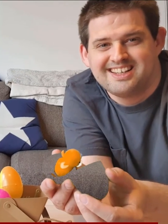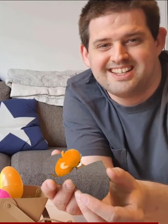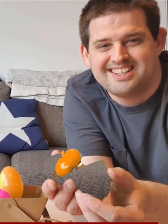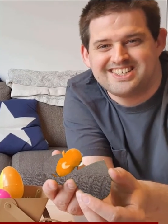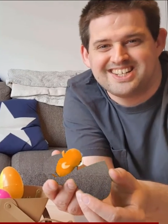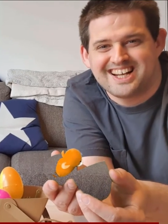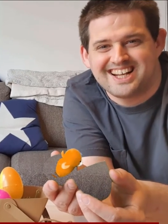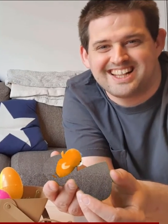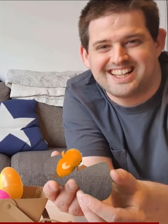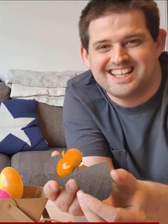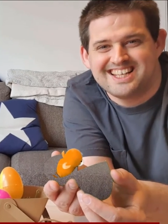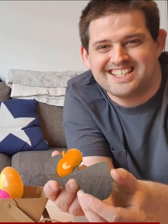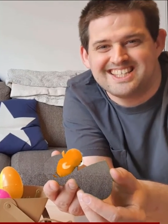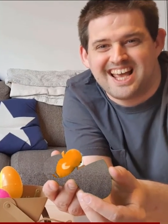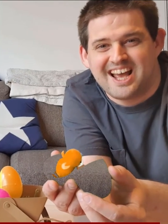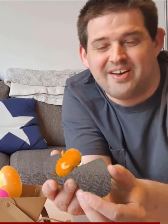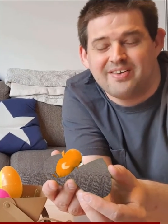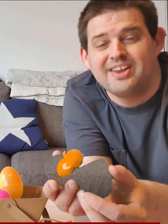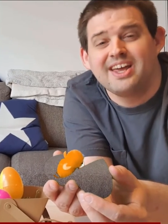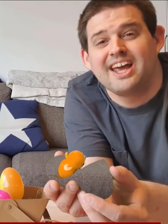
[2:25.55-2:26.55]
Check
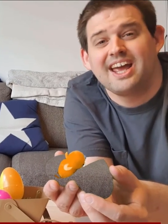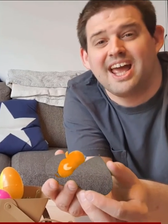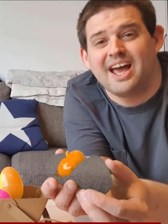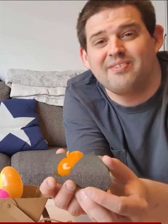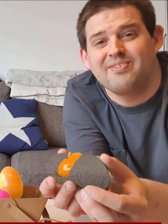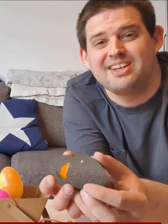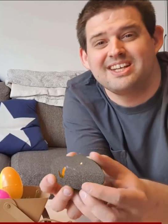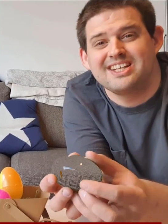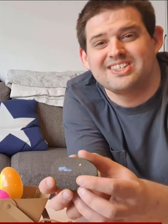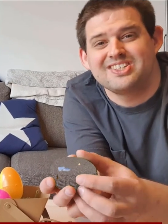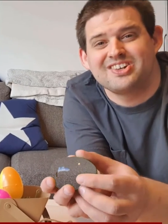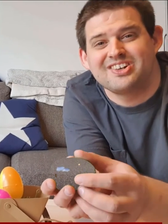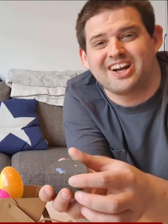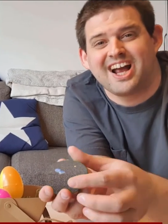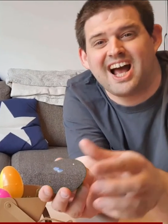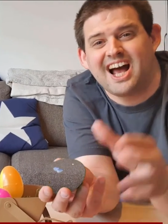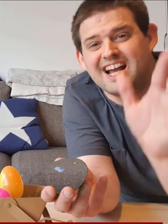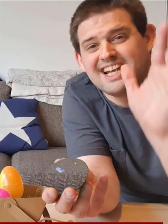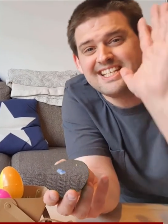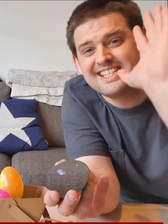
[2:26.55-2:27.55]
this out. Happy Easter,
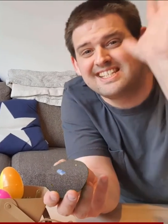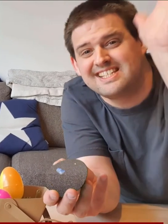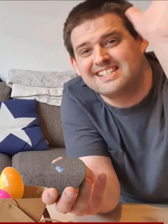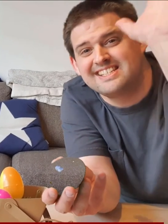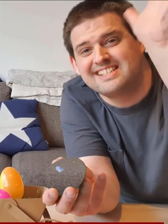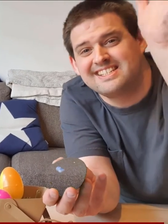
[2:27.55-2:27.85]
guys!